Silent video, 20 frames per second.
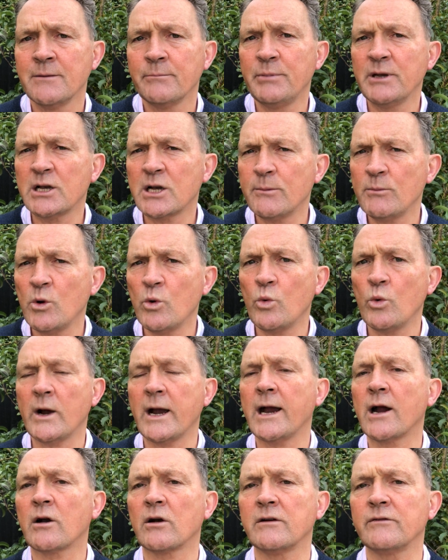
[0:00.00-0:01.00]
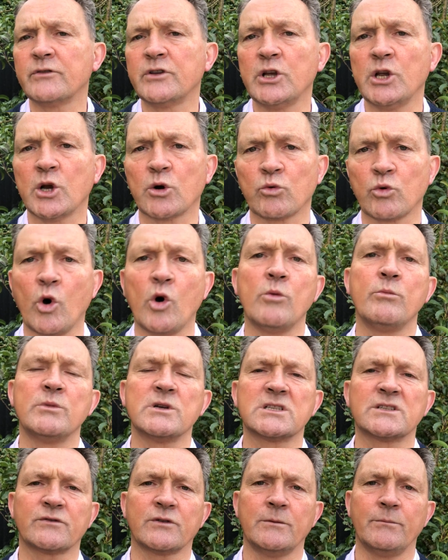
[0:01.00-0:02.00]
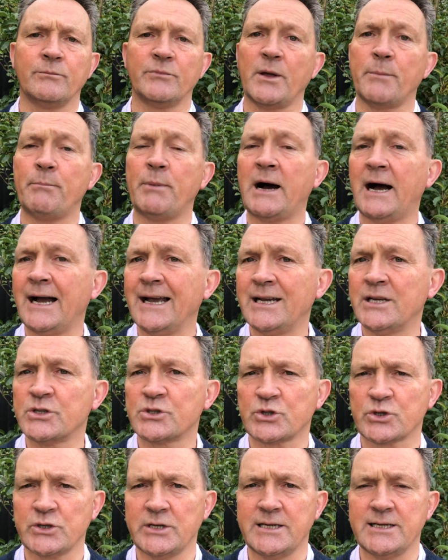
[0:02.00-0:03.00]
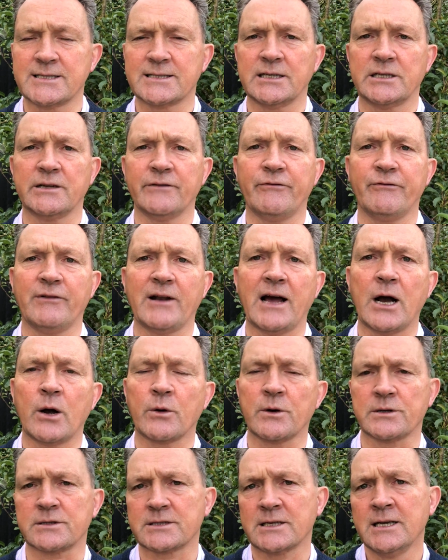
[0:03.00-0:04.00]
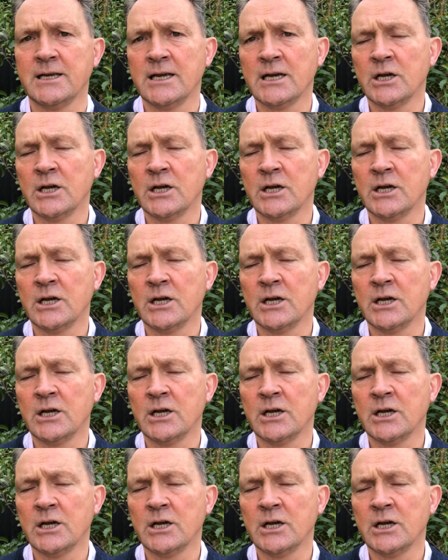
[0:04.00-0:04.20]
Become aware of the aromas from the pine trees and the flowers.